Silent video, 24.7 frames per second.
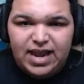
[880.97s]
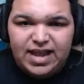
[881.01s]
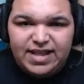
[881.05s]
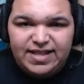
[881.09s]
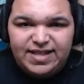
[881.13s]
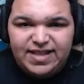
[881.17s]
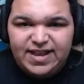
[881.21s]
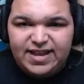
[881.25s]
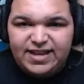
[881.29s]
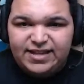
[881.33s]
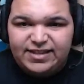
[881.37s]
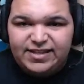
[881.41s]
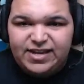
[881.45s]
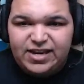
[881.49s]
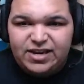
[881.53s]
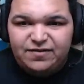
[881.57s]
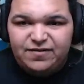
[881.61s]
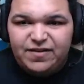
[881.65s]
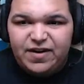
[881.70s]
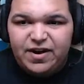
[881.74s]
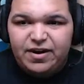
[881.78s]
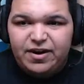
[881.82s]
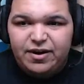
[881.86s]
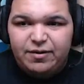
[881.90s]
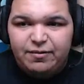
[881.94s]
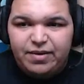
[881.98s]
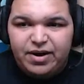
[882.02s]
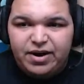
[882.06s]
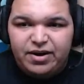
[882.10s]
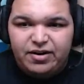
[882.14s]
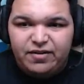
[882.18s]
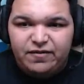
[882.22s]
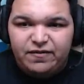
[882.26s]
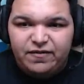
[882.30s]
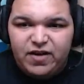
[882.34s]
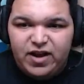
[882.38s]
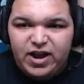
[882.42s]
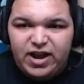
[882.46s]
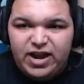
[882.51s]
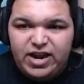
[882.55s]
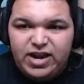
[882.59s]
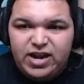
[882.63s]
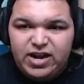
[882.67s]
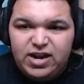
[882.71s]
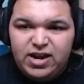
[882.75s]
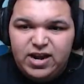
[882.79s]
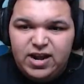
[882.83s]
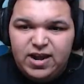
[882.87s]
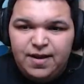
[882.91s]
I think it's, like, very rare to
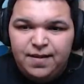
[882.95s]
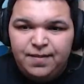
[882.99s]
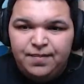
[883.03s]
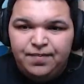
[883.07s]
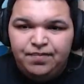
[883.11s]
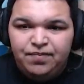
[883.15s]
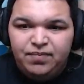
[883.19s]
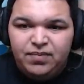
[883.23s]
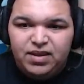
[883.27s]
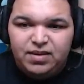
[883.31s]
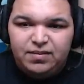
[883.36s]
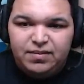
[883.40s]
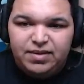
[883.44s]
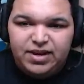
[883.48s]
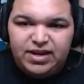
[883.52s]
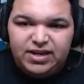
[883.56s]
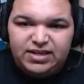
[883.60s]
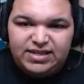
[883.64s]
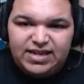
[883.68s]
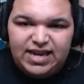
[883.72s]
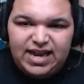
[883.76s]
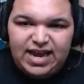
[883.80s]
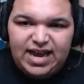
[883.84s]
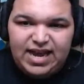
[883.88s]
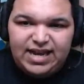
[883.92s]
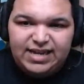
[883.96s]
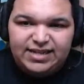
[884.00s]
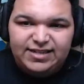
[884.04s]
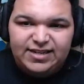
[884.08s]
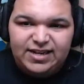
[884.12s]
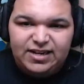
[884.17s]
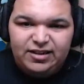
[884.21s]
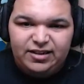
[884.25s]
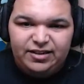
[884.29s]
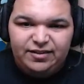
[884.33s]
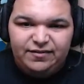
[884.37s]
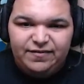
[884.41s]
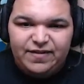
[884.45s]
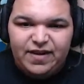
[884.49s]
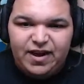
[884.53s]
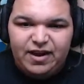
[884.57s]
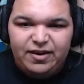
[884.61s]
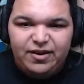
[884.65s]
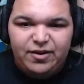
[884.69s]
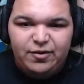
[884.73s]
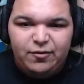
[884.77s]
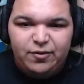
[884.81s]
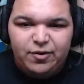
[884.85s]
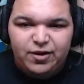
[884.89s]
find, because I accidentally
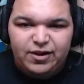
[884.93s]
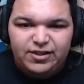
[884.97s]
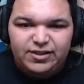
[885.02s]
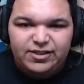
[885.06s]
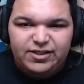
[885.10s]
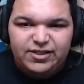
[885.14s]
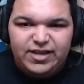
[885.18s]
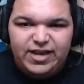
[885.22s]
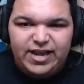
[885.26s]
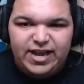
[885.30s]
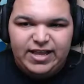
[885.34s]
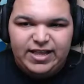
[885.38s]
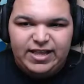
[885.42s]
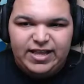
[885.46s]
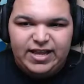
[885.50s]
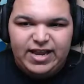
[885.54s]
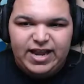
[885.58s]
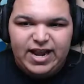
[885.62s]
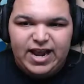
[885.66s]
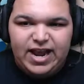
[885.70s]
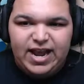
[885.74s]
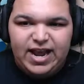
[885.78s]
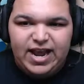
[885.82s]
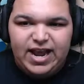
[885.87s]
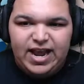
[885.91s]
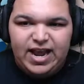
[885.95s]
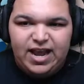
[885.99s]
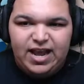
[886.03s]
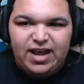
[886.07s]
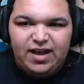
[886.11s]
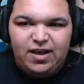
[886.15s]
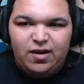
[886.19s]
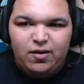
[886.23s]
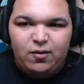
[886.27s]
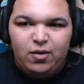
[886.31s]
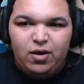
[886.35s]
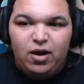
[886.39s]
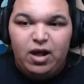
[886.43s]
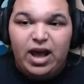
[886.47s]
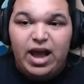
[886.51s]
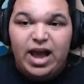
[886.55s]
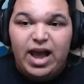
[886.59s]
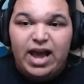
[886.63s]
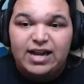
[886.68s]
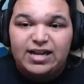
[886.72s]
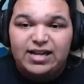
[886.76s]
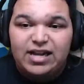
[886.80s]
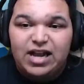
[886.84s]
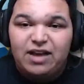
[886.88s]
found it once, and then I
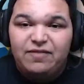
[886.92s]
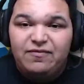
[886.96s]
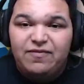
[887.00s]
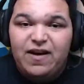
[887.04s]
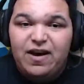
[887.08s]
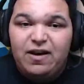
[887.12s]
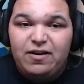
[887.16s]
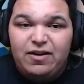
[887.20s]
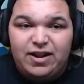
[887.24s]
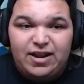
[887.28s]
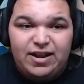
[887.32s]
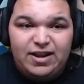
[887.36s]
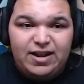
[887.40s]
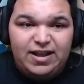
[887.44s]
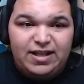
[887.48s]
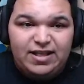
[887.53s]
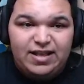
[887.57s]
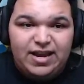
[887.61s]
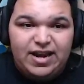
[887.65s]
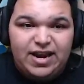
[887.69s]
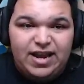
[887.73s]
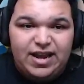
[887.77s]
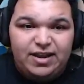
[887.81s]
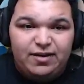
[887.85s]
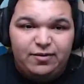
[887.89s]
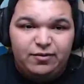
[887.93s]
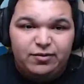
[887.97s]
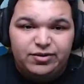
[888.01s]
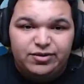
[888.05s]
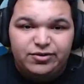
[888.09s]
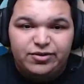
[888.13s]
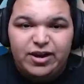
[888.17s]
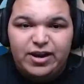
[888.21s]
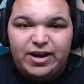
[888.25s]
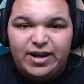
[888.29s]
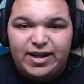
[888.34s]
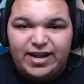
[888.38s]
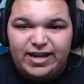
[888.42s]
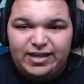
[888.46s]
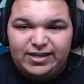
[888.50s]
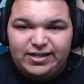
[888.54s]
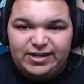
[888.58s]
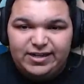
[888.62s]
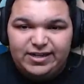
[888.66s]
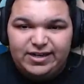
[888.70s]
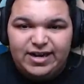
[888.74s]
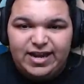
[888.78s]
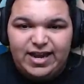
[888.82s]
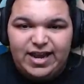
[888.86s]
found it, and then I was trying to
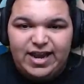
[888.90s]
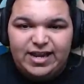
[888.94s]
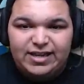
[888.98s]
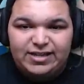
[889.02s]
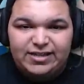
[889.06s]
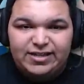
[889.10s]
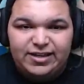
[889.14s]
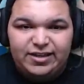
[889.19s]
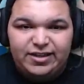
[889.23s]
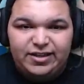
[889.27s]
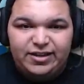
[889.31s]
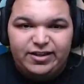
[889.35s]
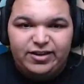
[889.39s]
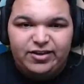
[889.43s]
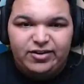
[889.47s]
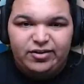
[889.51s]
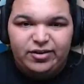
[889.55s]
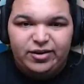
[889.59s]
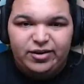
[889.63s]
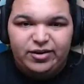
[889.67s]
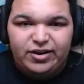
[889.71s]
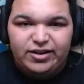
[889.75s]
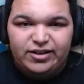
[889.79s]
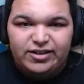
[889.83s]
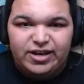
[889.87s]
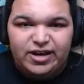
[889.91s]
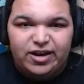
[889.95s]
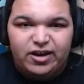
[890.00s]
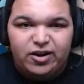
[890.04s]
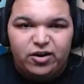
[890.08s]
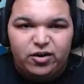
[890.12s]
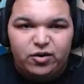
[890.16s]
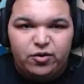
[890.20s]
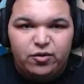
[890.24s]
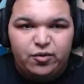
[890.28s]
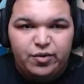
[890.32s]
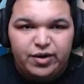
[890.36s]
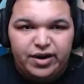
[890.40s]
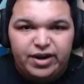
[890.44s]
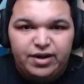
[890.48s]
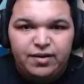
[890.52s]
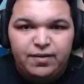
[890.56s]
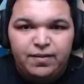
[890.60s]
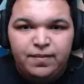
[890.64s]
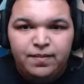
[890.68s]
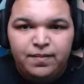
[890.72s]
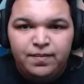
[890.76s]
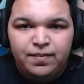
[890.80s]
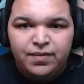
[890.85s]
catch it, and I accidentally killed it because I got a crit.
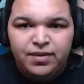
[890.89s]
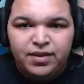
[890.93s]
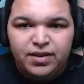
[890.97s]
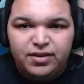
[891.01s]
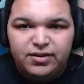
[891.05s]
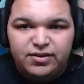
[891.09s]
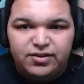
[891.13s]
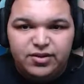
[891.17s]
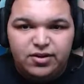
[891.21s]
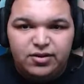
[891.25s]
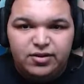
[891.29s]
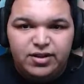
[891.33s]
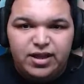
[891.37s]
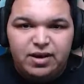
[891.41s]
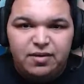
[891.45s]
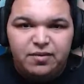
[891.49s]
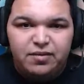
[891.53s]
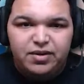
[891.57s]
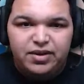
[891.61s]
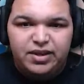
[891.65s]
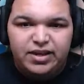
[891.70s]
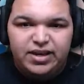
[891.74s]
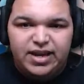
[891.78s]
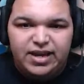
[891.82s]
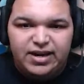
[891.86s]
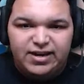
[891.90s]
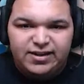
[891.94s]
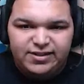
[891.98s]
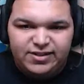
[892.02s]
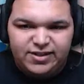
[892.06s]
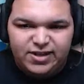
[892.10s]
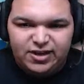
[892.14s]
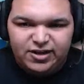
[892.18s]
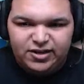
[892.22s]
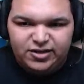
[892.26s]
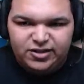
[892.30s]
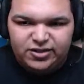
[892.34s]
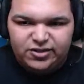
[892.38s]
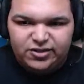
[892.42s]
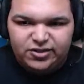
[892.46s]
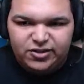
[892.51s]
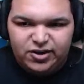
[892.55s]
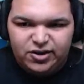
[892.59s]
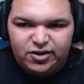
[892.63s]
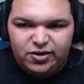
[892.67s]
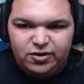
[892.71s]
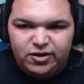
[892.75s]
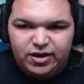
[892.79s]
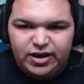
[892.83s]
So that really kind of sucked,
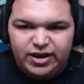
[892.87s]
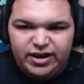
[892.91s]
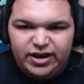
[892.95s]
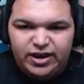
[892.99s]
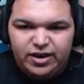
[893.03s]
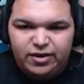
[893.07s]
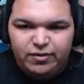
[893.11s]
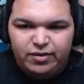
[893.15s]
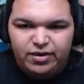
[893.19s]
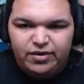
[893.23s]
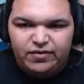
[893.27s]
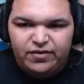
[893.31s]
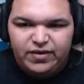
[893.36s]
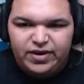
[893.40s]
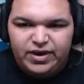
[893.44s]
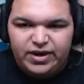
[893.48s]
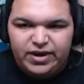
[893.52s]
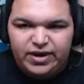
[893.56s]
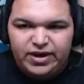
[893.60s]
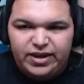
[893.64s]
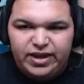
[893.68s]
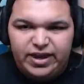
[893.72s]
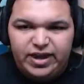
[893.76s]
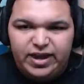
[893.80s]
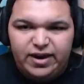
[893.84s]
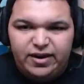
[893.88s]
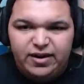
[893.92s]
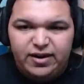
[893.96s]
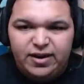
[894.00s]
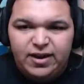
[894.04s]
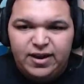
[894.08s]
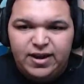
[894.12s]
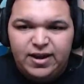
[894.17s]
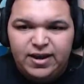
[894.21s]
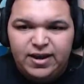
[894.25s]
so I kind of want to find it again.